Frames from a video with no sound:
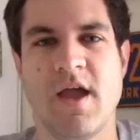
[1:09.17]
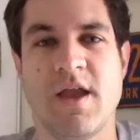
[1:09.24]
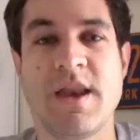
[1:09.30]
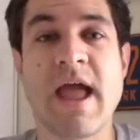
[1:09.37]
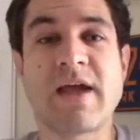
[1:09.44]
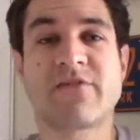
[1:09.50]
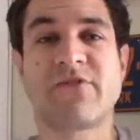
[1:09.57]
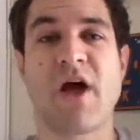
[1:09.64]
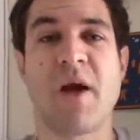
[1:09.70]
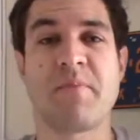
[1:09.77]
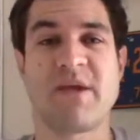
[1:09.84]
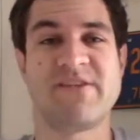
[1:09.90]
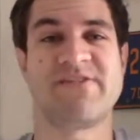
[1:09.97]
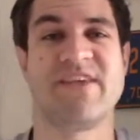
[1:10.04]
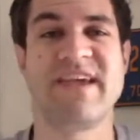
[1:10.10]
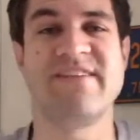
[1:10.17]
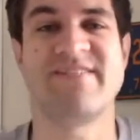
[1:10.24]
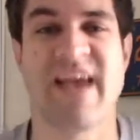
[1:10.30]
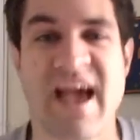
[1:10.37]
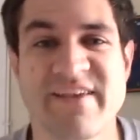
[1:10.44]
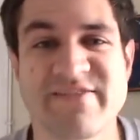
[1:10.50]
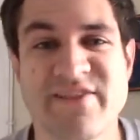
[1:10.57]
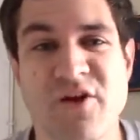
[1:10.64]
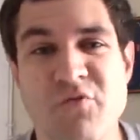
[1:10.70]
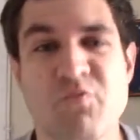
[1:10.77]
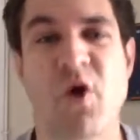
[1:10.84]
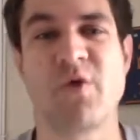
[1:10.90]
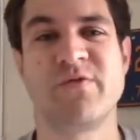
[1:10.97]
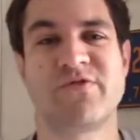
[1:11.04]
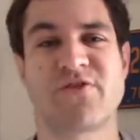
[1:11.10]
Next up is the Tesla
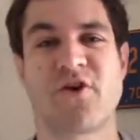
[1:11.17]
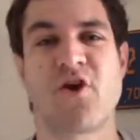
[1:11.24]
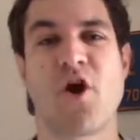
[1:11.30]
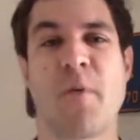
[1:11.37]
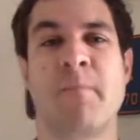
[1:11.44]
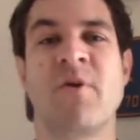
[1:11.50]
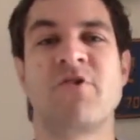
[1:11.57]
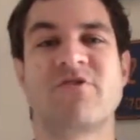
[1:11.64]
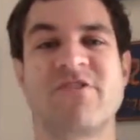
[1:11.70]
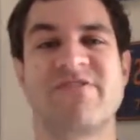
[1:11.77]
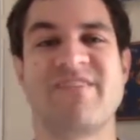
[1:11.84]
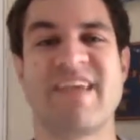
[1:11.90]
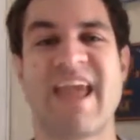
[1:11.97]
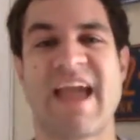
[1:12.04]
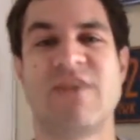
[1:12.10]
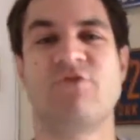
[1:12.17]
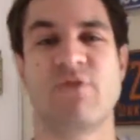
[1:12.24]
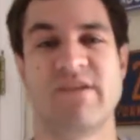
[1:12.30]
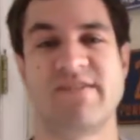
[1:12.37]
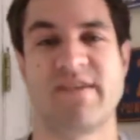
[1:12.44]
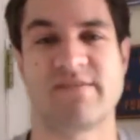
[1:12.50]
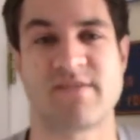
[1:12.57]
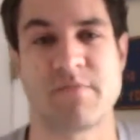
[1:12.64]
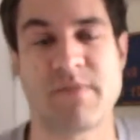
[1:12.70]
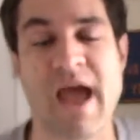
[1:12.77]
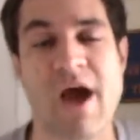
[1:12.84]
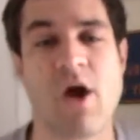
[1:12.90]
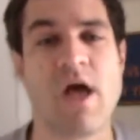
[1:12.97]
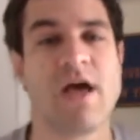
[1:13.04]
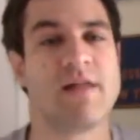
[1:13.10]
Roadster emergency entry system.
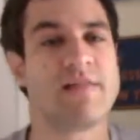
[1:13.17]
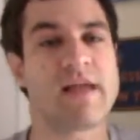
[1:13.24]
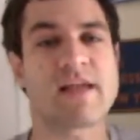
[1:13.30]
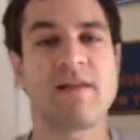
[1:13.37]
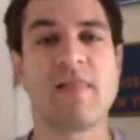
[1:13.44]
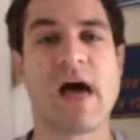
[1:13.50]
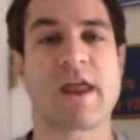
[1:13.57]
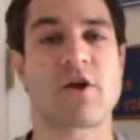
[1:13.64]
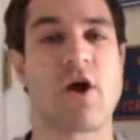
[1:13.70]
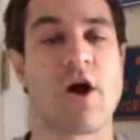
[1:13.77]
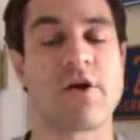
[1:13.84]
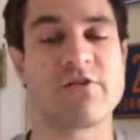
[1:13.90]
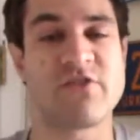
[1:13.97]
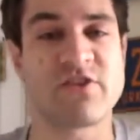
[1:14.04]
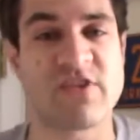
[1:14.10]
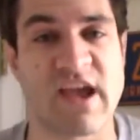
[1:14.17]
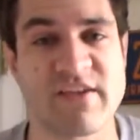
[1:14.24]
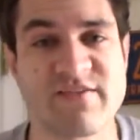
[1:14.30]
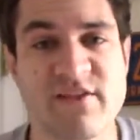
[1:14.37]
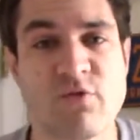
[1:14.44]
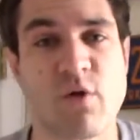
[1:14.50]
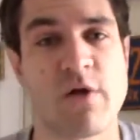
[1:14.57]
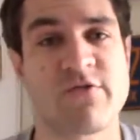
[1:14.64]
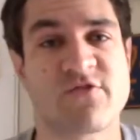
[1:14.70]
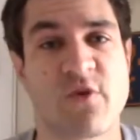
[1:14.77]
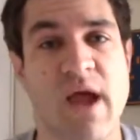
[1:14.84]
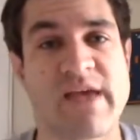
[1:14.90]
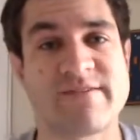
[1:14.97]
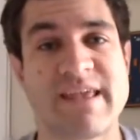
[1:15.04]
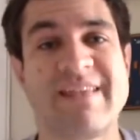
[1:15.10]
Now, like a lot of cars, the Tesla Roadster
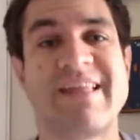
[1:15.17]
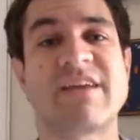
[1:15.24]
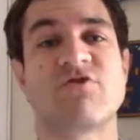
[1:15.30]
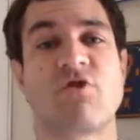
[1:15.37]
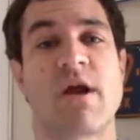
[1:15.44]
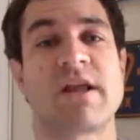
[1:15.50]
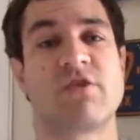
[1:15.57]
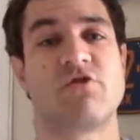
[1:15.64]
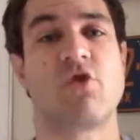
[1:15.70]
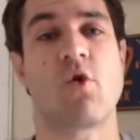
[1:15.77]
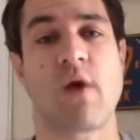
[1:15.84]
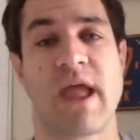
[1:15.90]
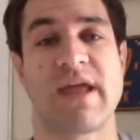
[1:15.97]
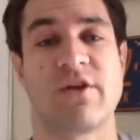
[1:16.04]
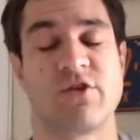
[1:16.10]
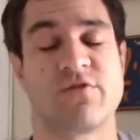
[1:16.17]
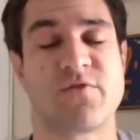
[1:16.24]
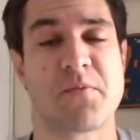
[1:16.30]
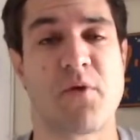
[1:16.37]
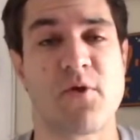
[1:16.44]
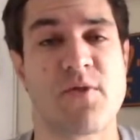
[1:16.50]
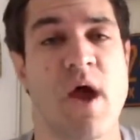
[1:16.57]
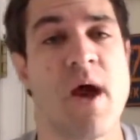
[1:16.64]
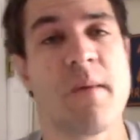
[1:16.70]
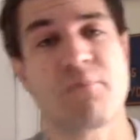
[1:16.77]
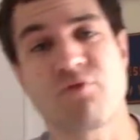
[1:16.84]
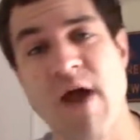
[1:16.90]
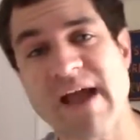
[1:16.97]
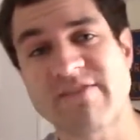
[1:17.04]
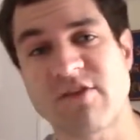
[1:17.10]
has electronic door handles for both
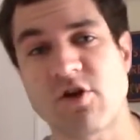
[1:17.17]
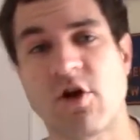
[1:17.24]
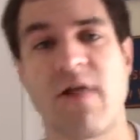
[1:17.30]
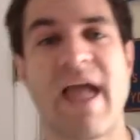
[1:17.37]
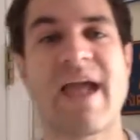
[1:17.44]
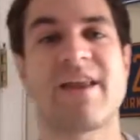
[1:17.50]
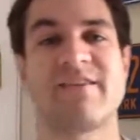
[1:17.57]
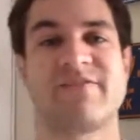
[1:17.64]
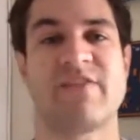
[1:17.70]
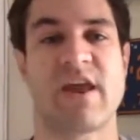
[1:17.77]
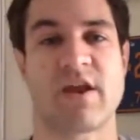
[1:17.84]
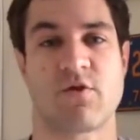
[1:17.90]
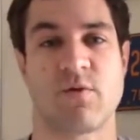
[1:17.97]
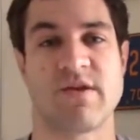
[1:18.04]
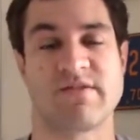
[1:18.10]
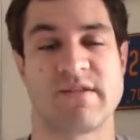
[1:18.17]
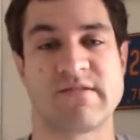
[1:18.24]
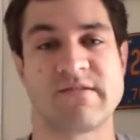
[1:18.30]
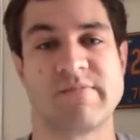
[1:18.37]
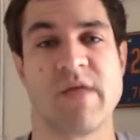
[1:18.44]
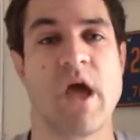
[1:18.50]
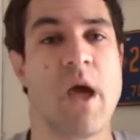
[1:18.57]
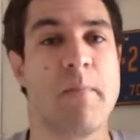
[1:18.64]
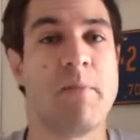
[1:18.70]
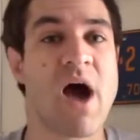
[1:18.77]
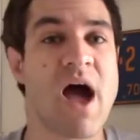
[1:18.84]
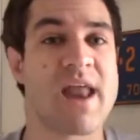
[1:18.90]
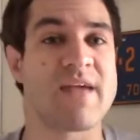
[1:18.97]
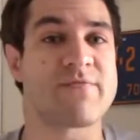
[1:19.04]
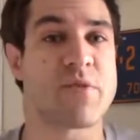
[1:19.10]
practical and aesthetic reasons.
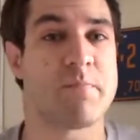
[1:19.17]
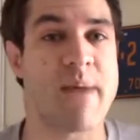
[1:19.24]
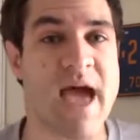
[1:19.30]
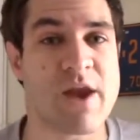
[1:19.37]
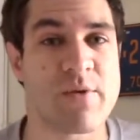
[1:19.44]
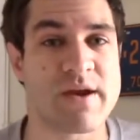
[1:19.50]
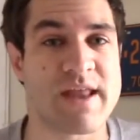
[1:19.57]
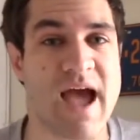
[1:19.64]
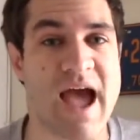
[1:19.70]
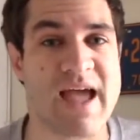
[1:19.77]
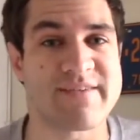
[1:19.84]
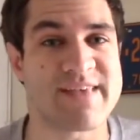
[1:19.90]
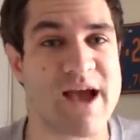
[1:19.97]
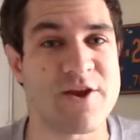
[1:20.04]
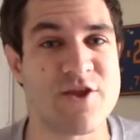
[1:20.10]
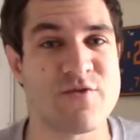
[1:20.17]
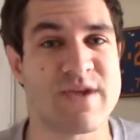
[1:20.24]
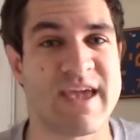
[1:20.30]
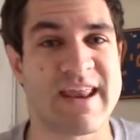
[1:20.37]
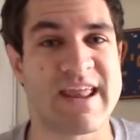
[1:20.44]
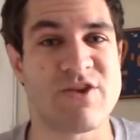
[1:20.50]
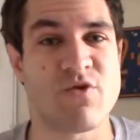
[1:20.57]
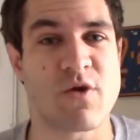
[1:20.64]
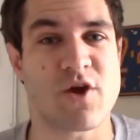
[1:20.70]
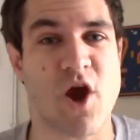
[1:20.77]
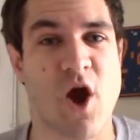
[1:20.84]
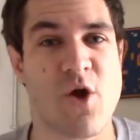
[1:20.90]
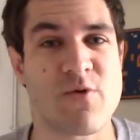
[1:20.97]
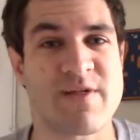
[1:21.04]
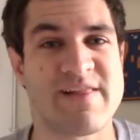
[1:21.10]
But if the battery dies, how do you get into a
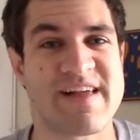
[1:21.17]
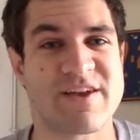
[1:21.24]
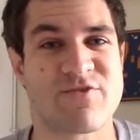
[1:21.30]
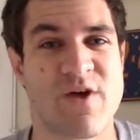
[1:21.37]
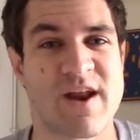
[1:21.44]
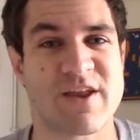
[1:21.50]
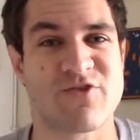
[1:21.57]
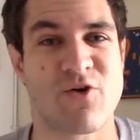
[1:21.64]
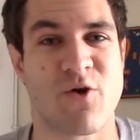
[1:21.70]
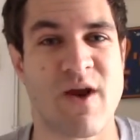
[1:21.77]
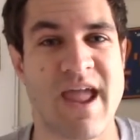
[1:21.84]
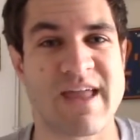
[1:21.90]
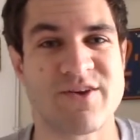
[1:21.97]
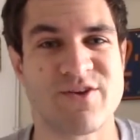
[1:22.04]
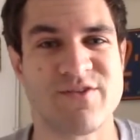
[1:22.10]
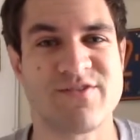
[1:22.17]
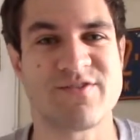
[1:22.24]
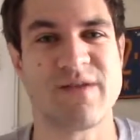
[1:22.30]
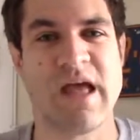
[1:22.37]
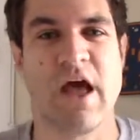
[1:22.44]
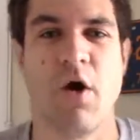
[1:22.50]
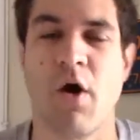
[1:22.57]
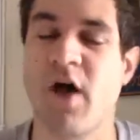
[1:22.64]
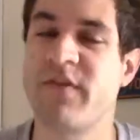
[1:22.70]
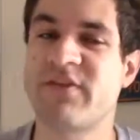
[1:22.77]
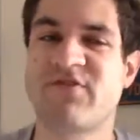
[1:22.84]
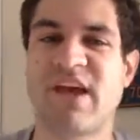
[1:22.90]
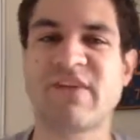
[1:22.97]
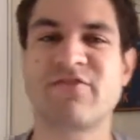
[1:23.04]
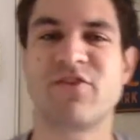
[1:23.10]
car with the electronic door handles? Well, in the
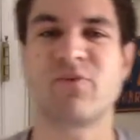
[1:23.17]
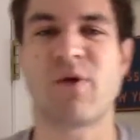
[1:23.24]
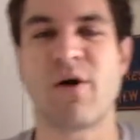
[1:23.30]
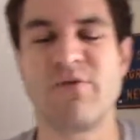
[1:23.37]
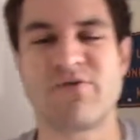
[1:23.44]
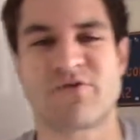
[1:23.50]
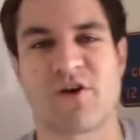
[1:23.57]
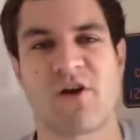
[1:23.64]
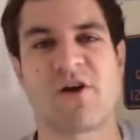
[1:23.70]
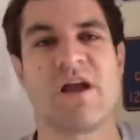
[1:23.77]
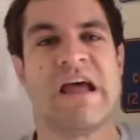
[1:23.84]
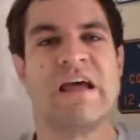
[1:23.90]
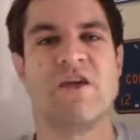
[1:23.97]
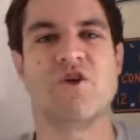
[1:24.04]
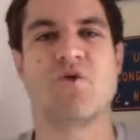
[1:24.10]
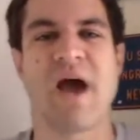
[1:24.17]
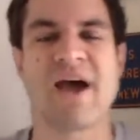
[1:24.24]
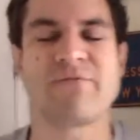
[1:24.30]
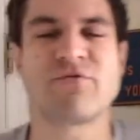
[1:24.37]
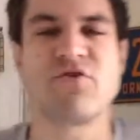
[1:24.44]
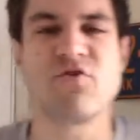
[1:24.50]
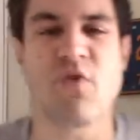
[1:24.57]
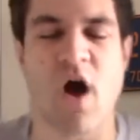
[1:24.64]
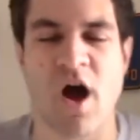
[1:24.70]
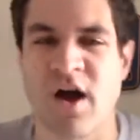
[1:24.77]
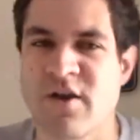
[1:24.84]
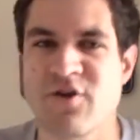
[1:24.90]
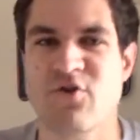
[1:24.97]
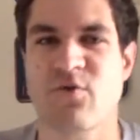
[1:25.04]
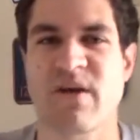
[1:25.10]
Tesla Roadster, you have to
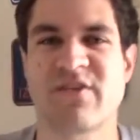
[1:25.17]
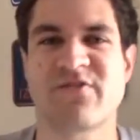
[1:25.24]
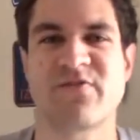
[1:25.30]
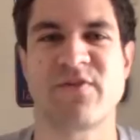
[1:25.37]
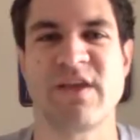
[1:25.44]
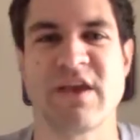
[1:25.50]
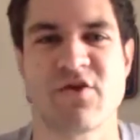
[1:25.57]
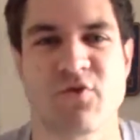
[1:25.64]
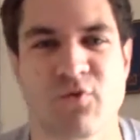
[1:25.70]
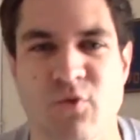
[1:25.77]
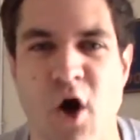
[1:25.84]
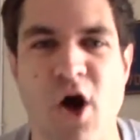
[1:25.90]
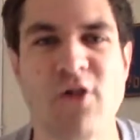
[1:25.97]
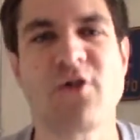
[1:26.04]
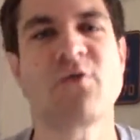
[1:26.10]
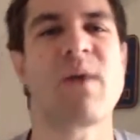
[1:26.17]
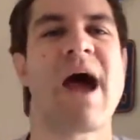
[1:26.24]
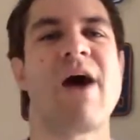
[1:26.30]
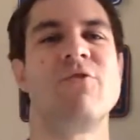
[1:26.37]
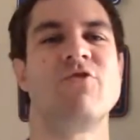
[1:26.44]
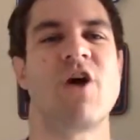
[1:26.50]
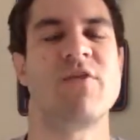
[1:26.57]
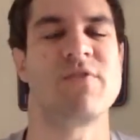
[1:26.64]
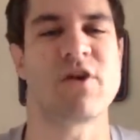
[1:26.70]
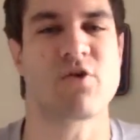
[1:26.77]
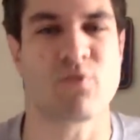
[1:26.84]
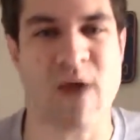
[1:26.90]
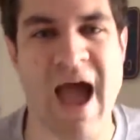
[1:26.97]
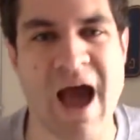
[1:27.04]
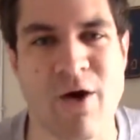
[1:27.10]
ungracefully crawl around on the
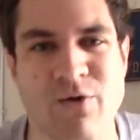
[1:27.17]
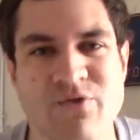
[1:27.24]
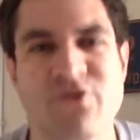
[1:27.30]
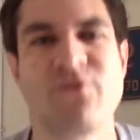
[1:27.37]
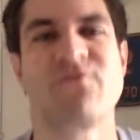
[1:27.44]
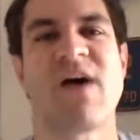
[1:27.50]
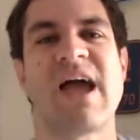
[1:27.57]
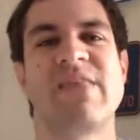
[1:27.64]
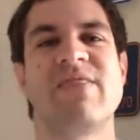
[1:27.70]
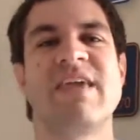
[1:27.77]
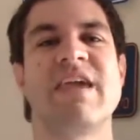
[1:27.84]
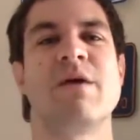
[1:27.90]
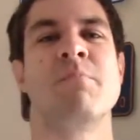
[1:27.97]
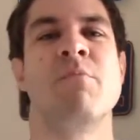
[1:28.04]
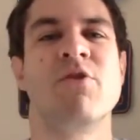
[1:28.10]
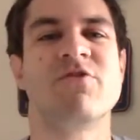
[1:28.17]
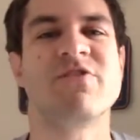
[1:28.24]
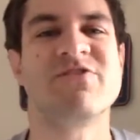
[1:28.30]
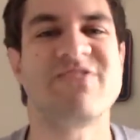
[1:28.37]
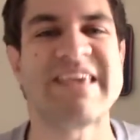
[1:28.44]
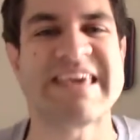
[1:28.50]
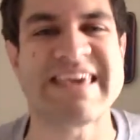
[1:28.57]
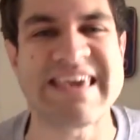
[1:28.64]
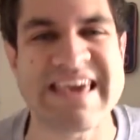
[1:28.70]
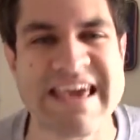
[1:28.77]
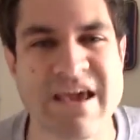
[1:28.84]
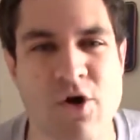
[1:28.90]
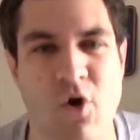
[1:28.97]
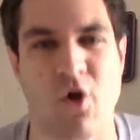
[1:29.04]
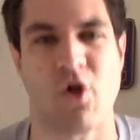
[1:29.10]
ground to find the emergency
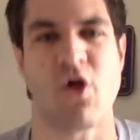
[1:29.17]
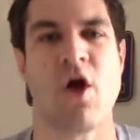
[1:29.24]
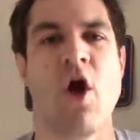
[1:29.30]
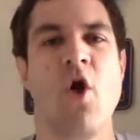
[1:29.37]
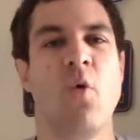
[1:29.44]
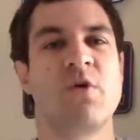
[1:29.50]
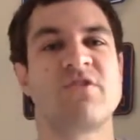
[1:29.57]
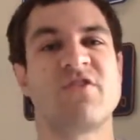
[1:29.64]
keyhole, which